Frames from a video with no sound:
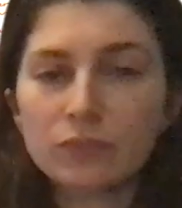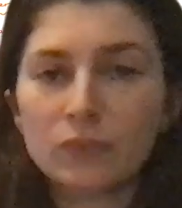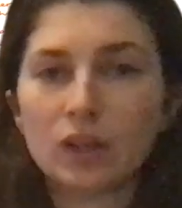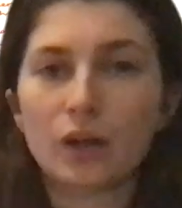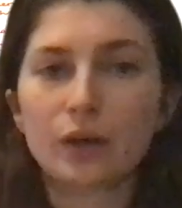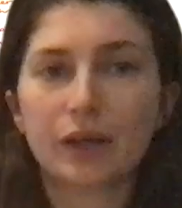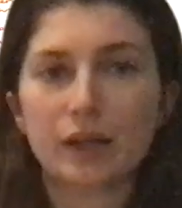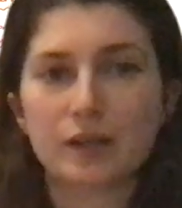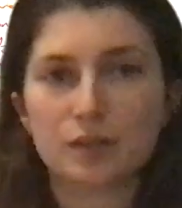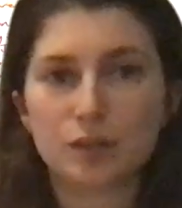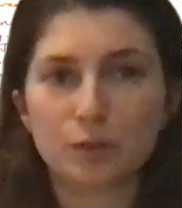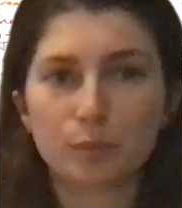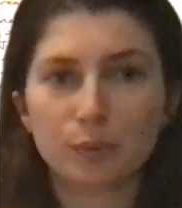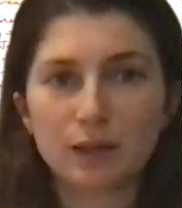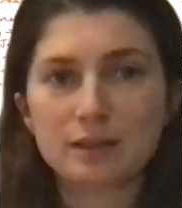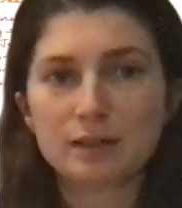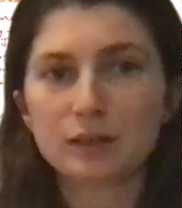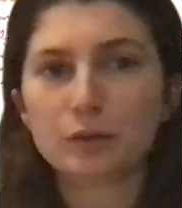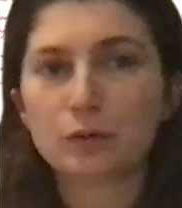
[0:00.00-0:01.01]
Okay, so
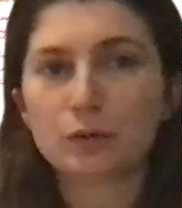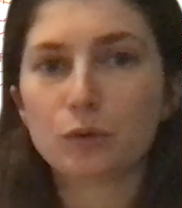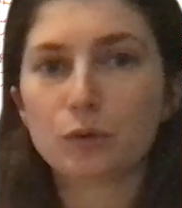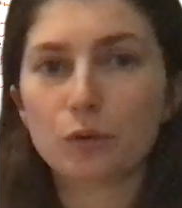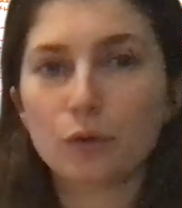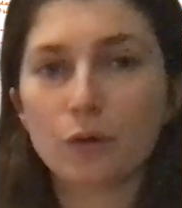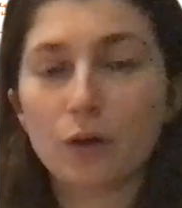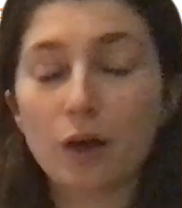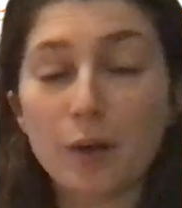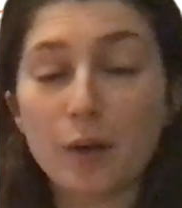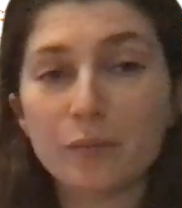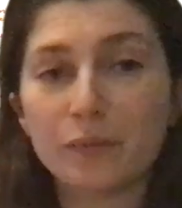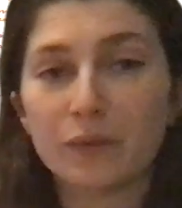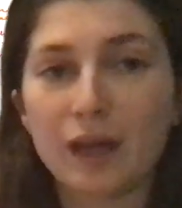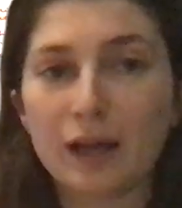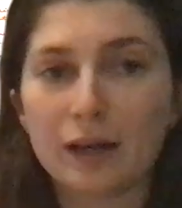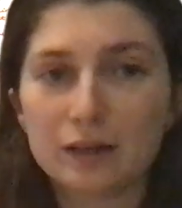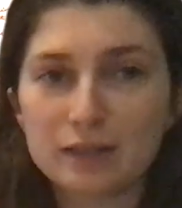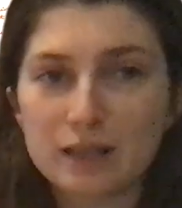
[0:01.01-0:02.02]
please ignore um, the
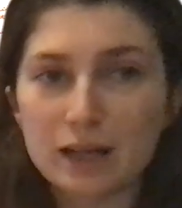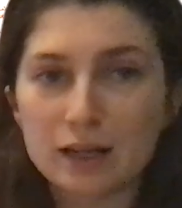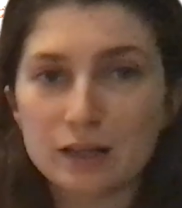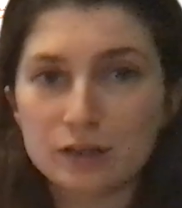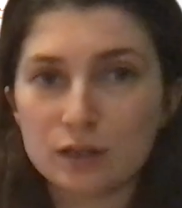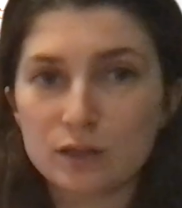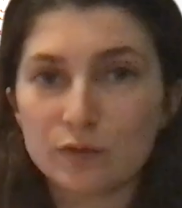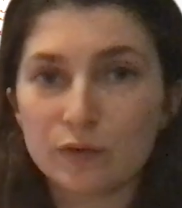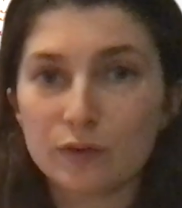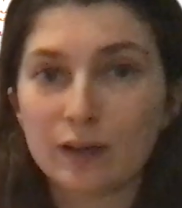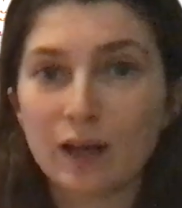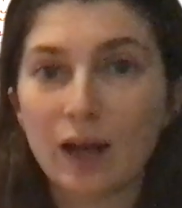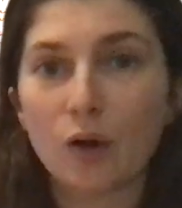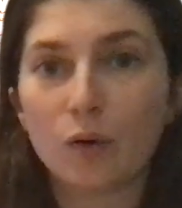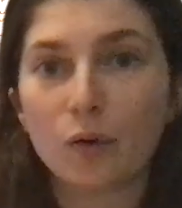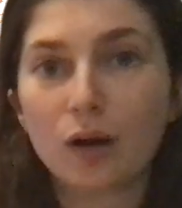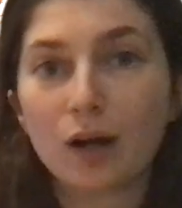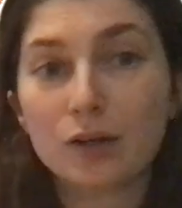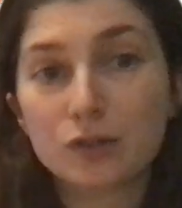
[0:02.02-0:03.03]
annotations for
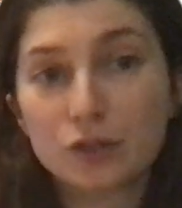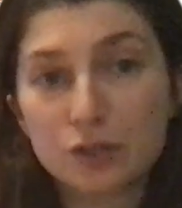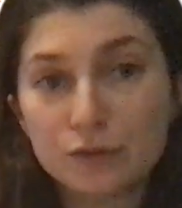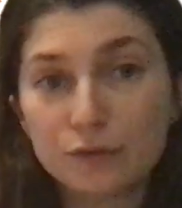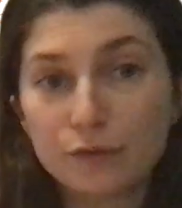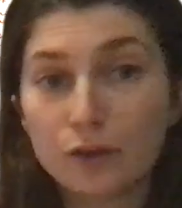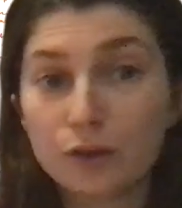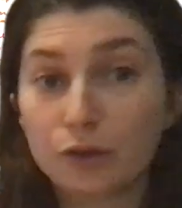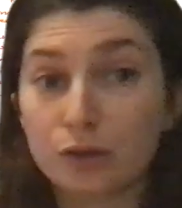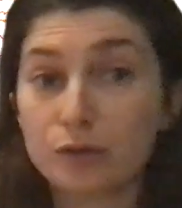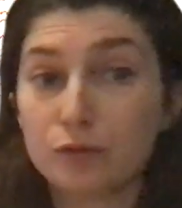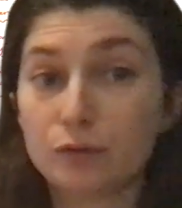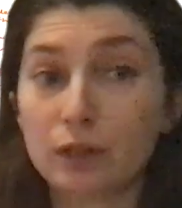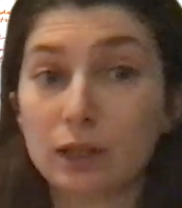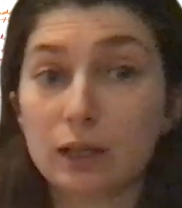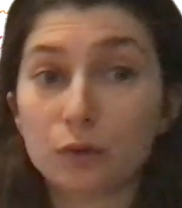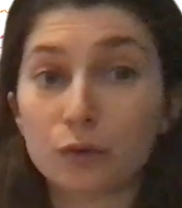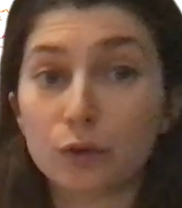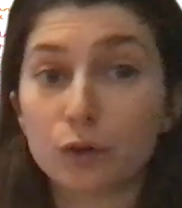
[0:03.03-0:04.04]
now and just focus really
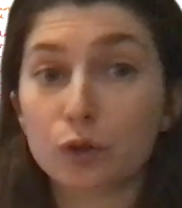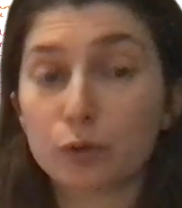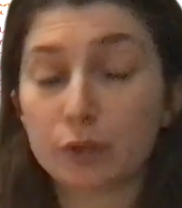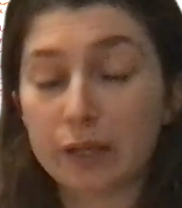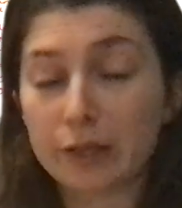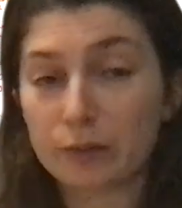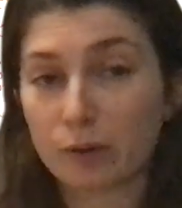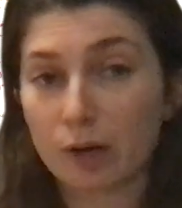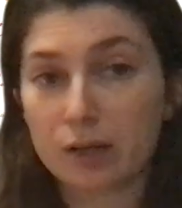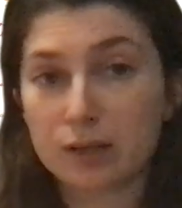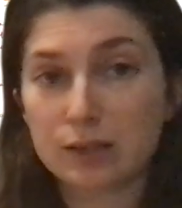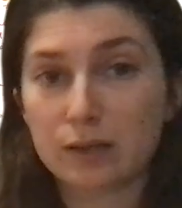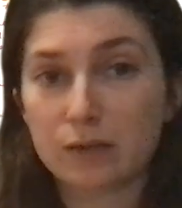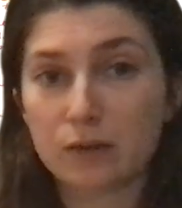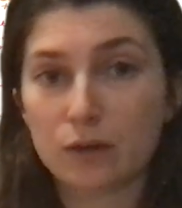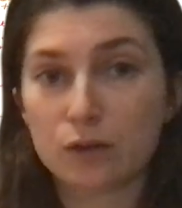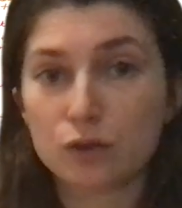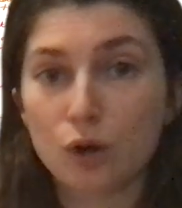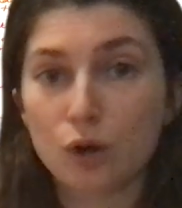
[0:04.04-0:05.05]
on the green writing at
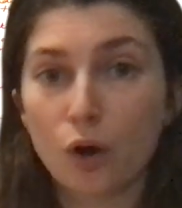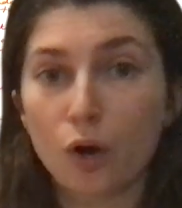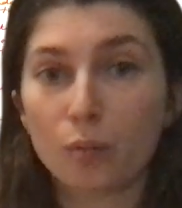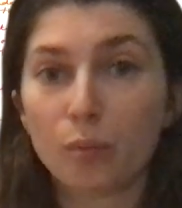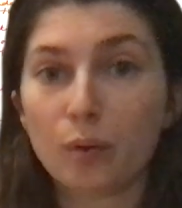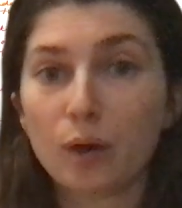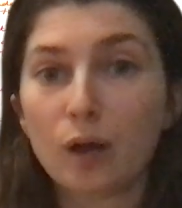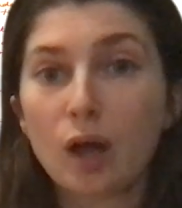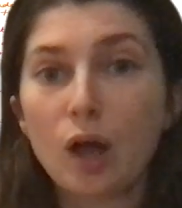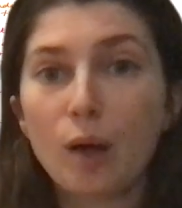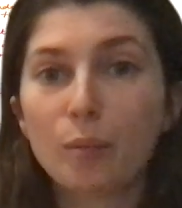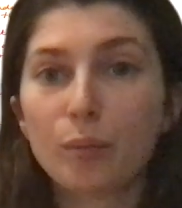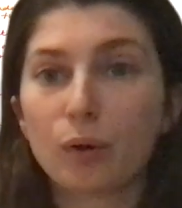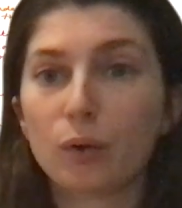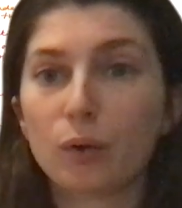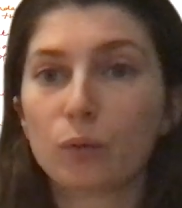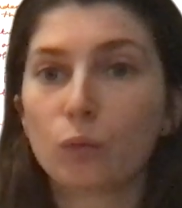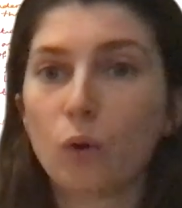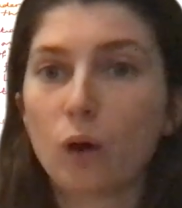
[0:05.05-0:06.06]
the top. But
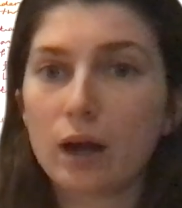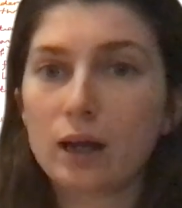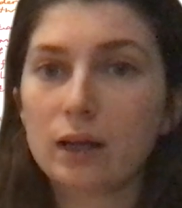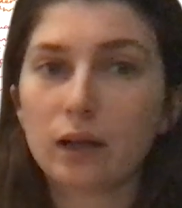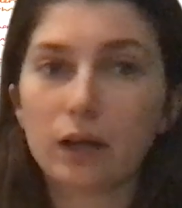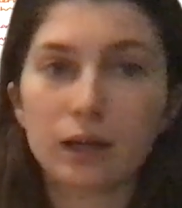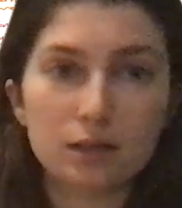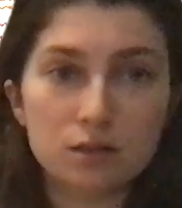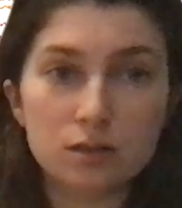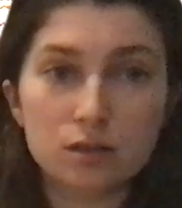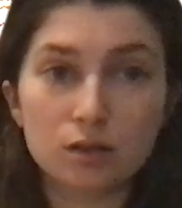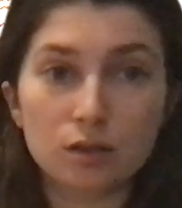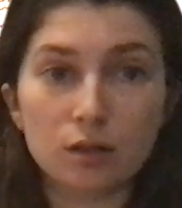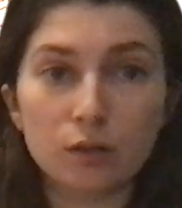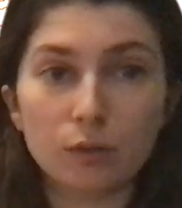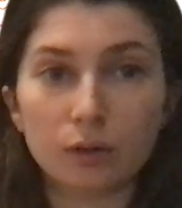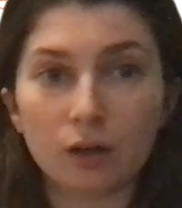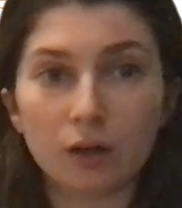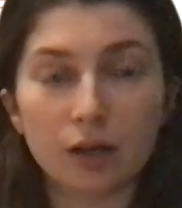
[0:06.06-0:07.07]
what I like to do
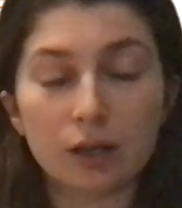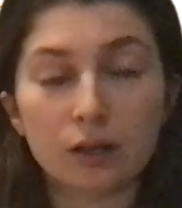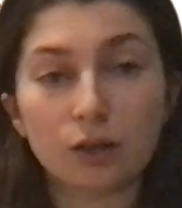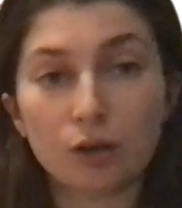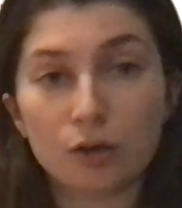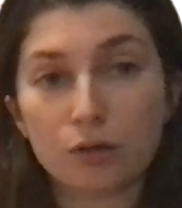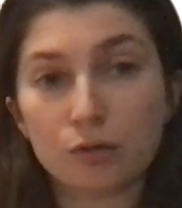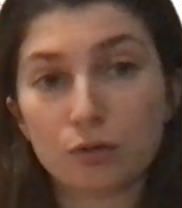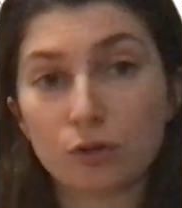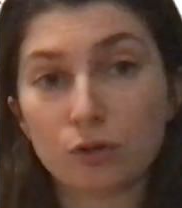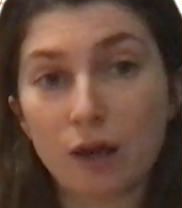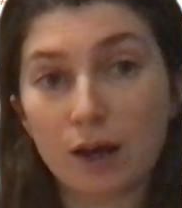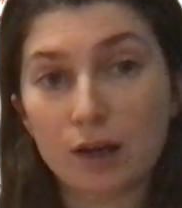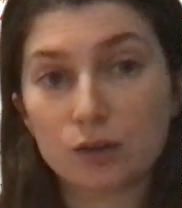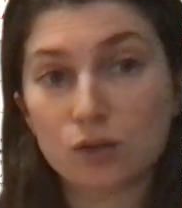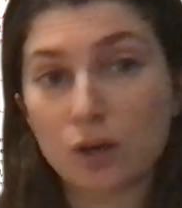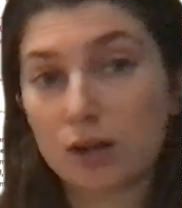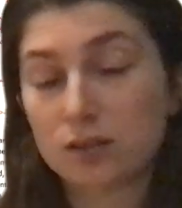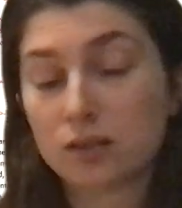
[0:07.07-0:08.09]
when I go through
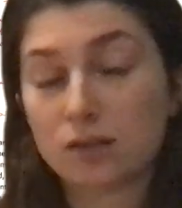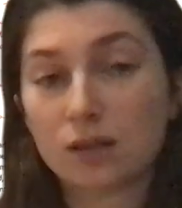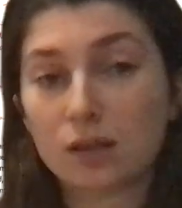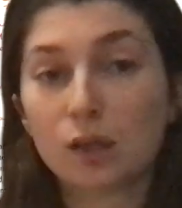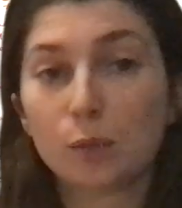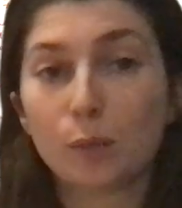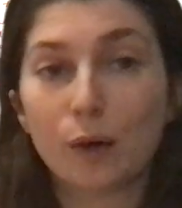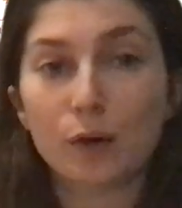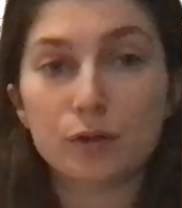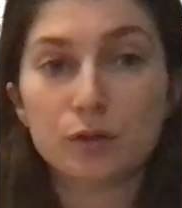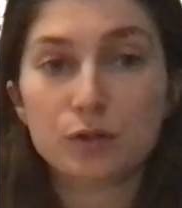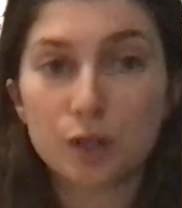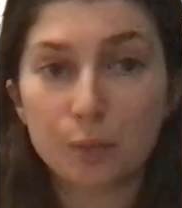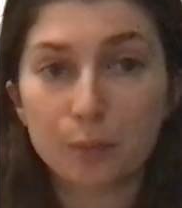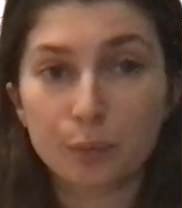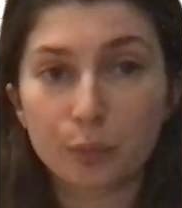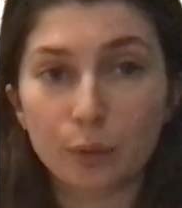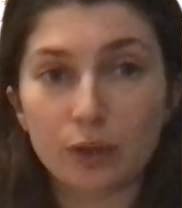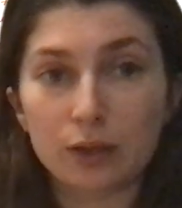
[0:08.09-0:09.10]
extracts and think about
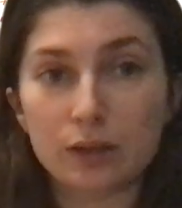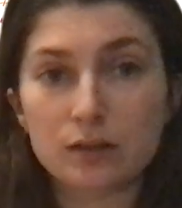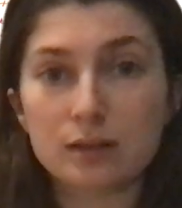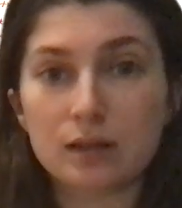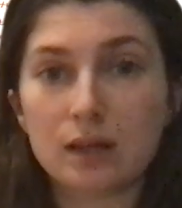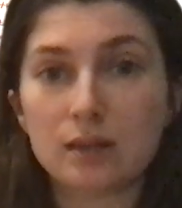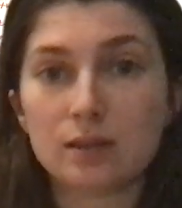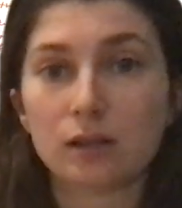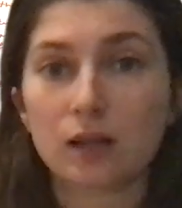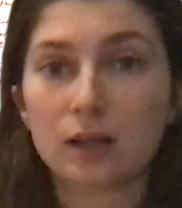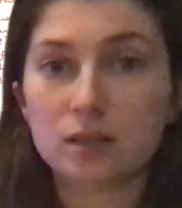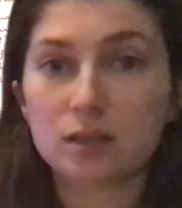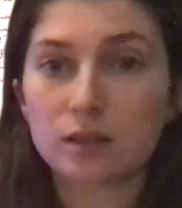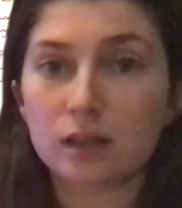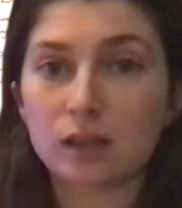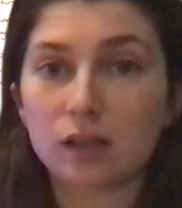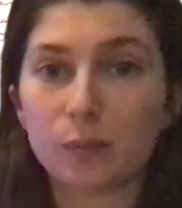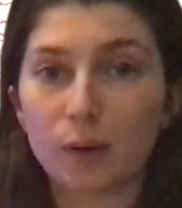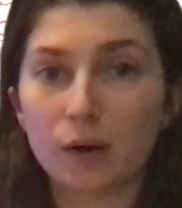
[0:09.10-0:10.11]
subpoints is I like to
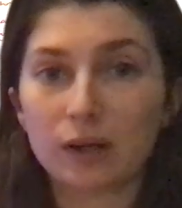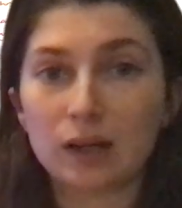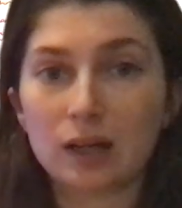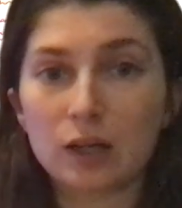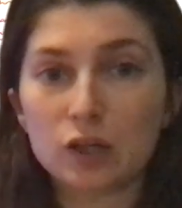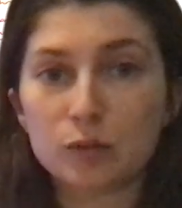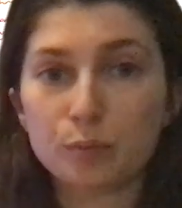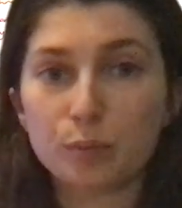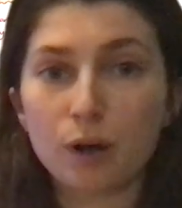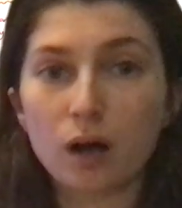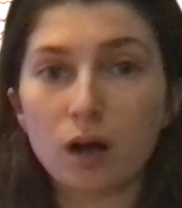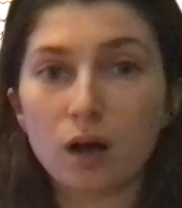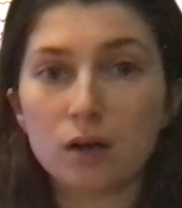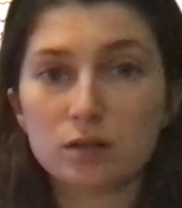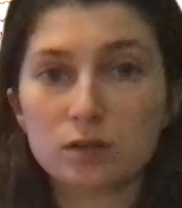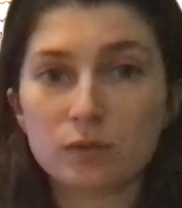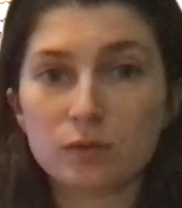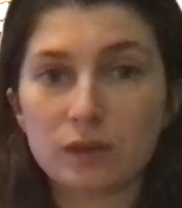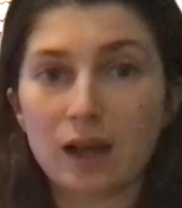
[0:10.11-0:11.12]
think about each
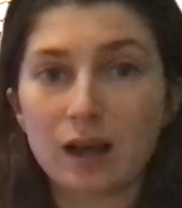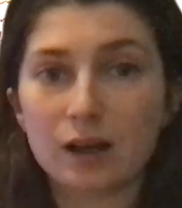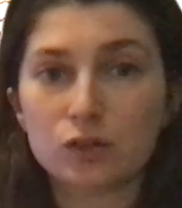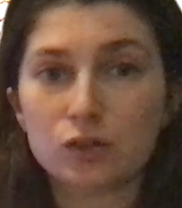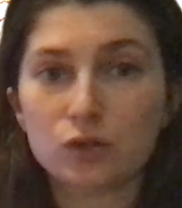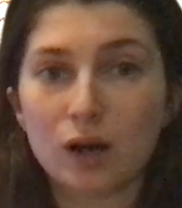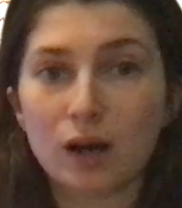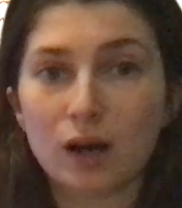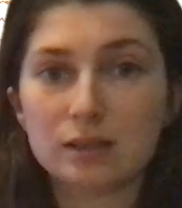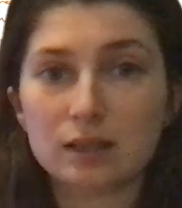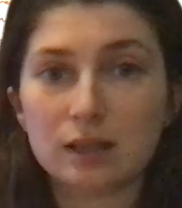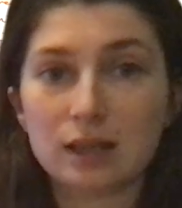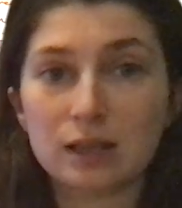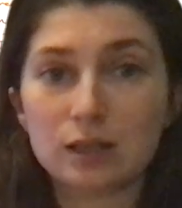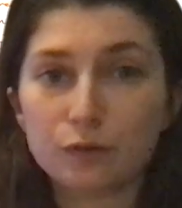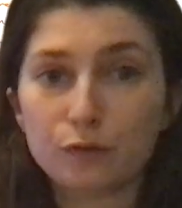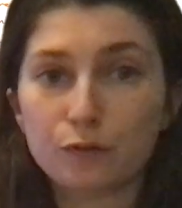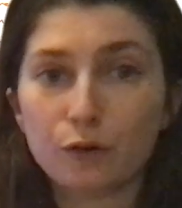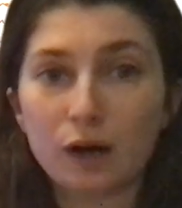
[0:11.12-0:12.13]
part of the extract,
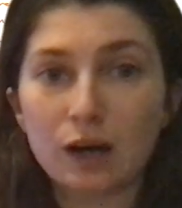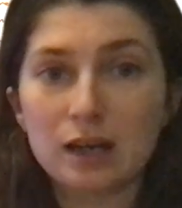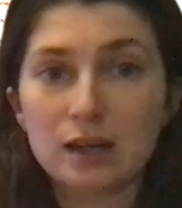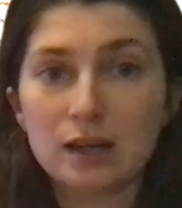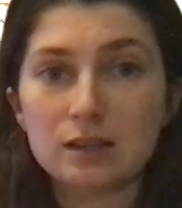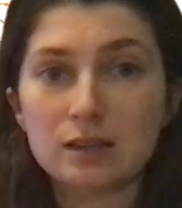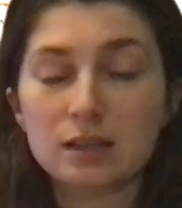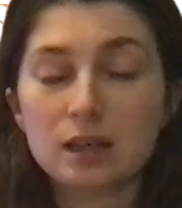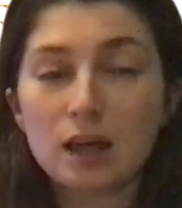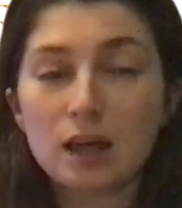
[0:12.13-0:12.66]
each phrase